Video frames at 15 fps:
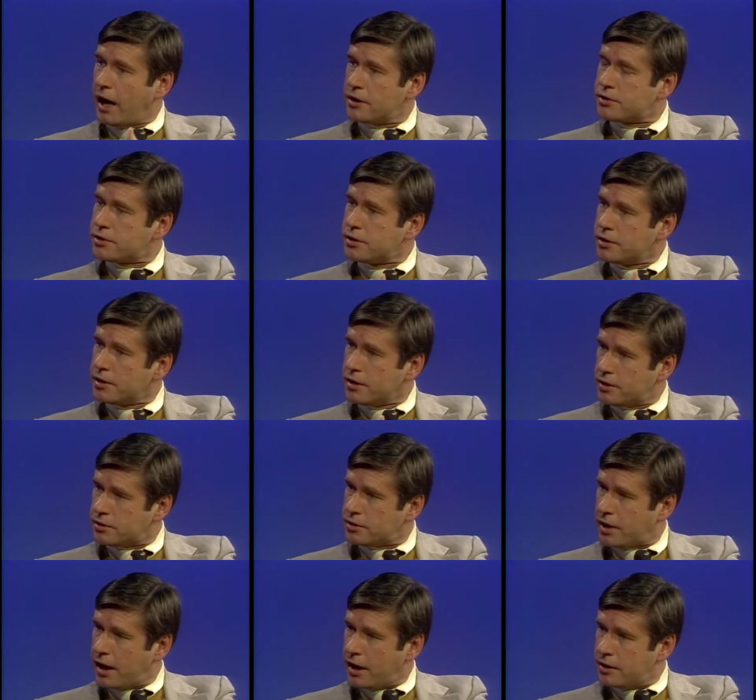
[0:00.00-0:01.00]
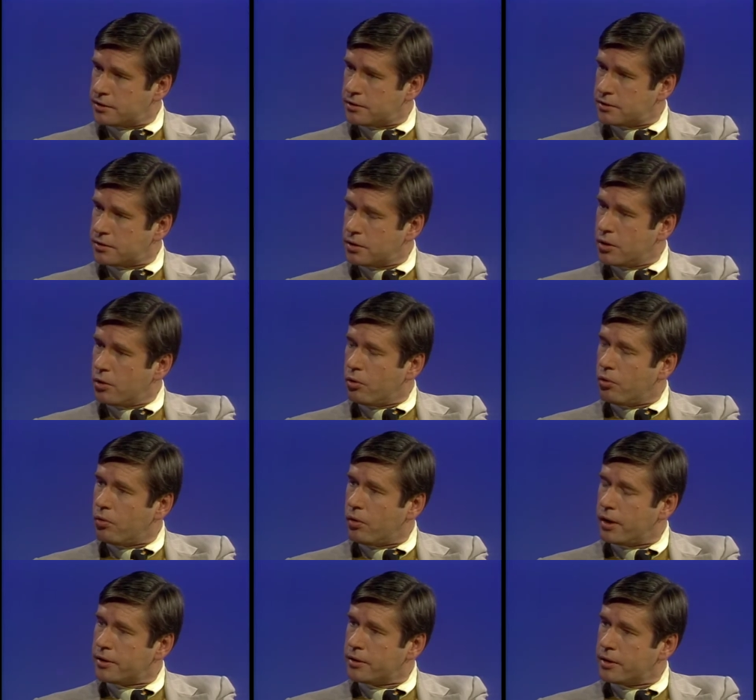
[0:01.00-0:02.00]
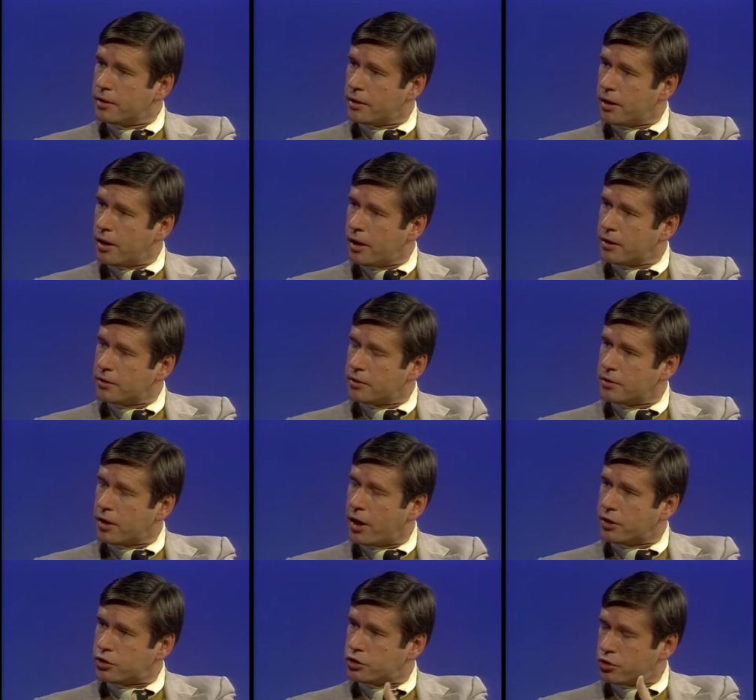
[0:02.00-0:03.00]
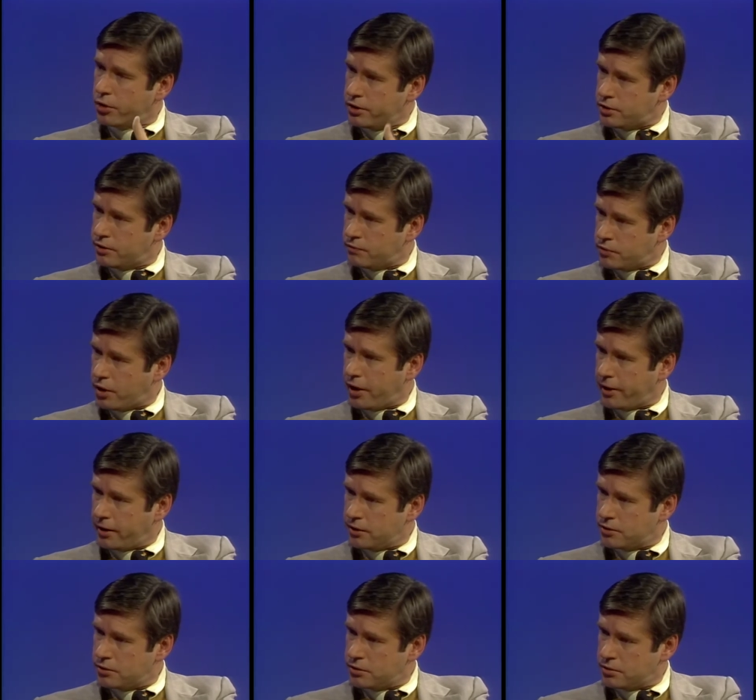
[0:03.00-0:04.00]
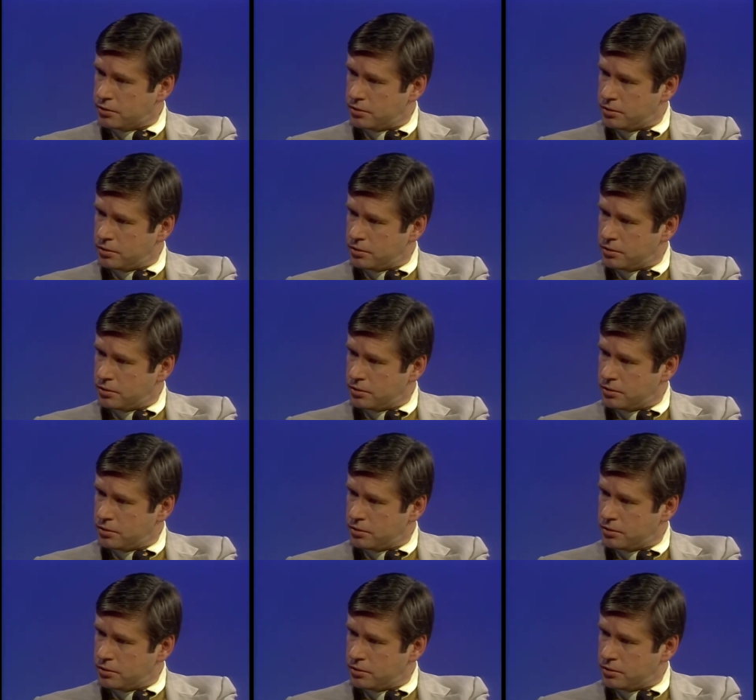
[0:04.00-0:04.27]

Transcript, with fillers: ask in each case whether or not the choice of targets,